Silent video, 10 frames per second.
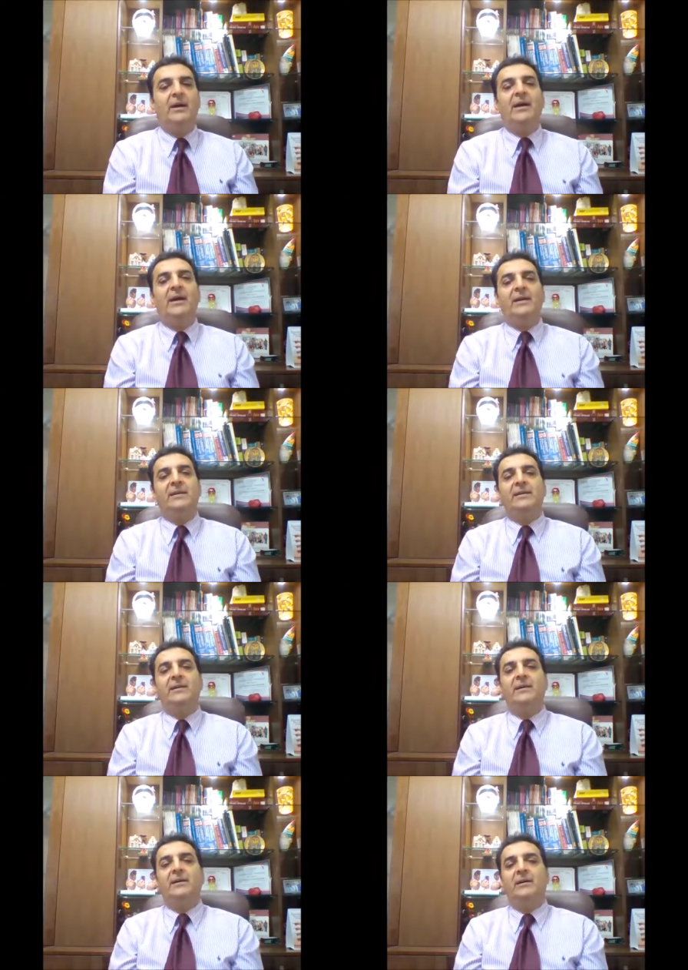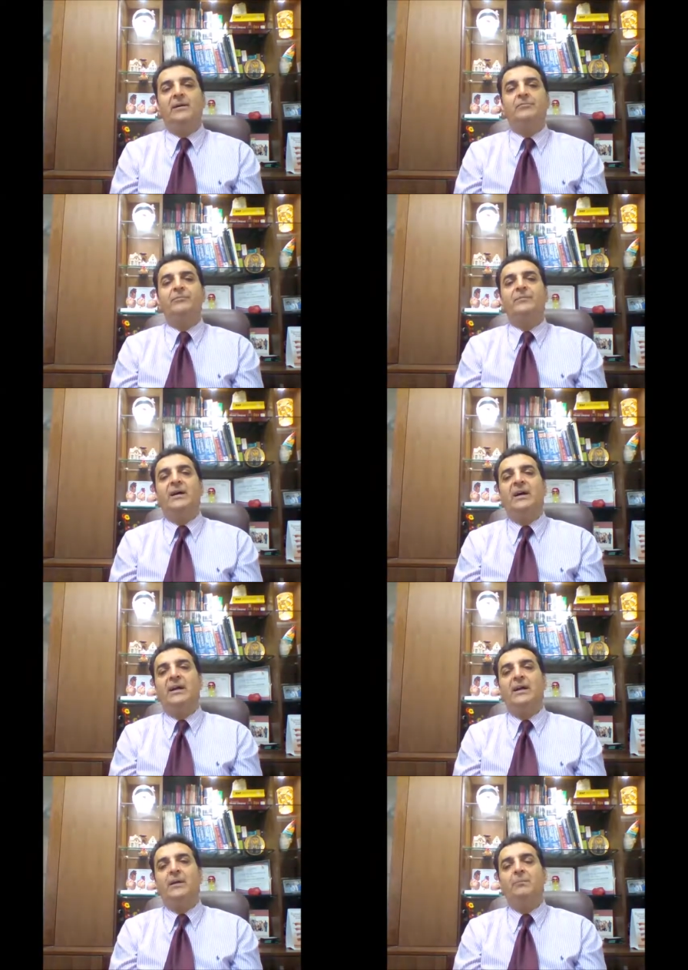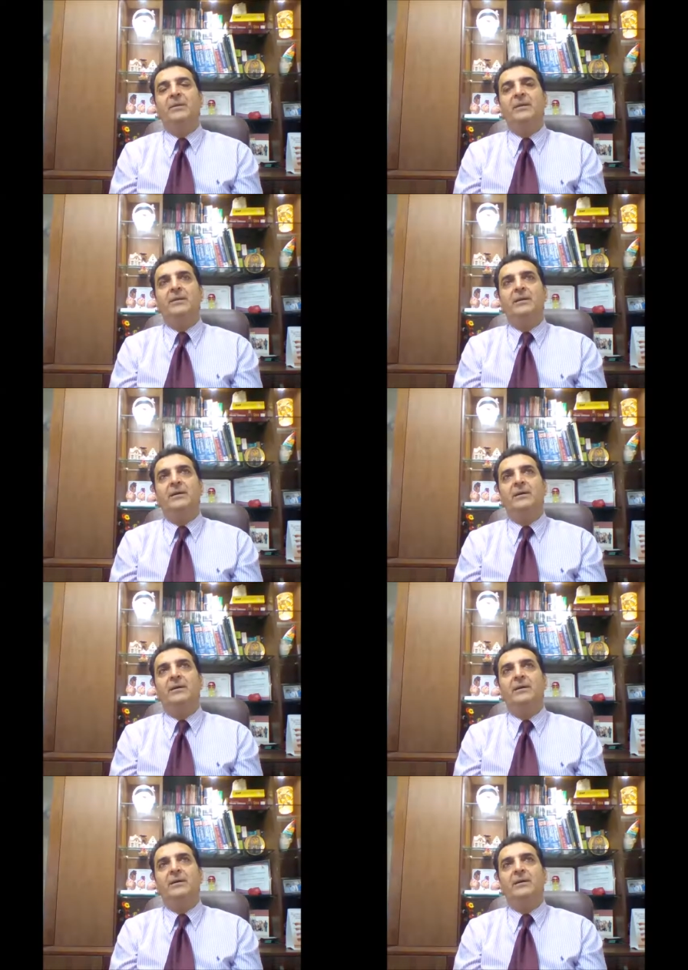and I have been